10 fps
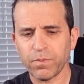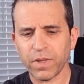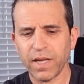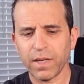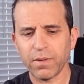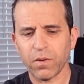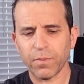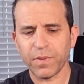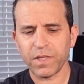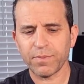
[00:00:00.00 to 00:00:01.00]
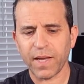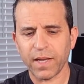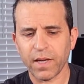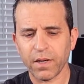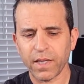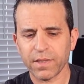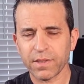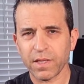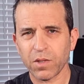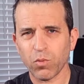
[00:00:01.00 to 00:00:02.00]
plate or piece back here, the
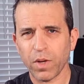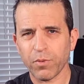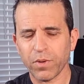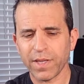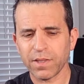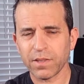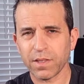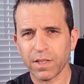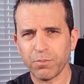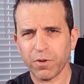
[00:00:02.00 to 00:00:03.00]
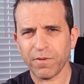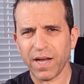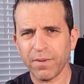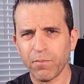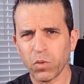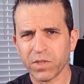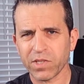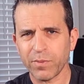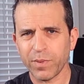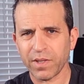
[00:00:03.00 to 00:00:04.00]
extended rubber, is to provide more
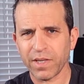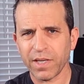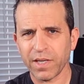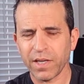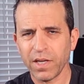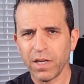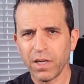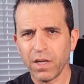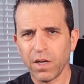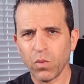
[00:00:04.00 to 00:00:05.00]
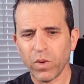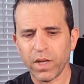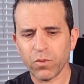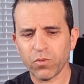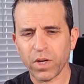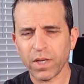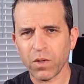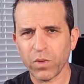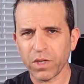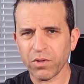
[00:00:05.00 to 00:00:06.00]
stability when
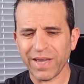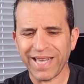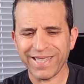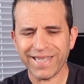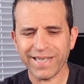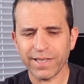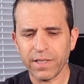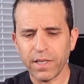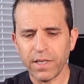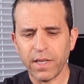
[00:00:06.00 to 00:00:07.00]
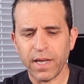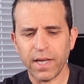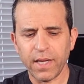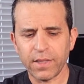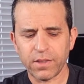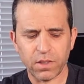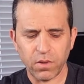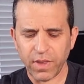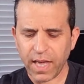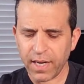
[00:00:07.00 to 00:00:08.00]
running, when you're landing, and
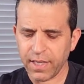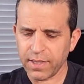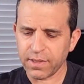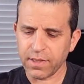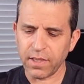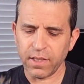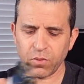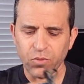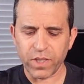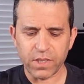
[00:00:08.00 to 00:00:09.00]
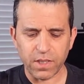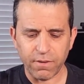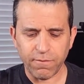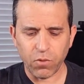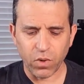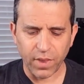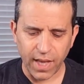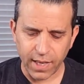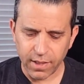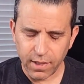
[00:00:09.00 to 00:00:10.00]
so that is the reason for
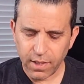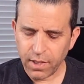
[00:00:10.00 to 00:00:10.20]
that.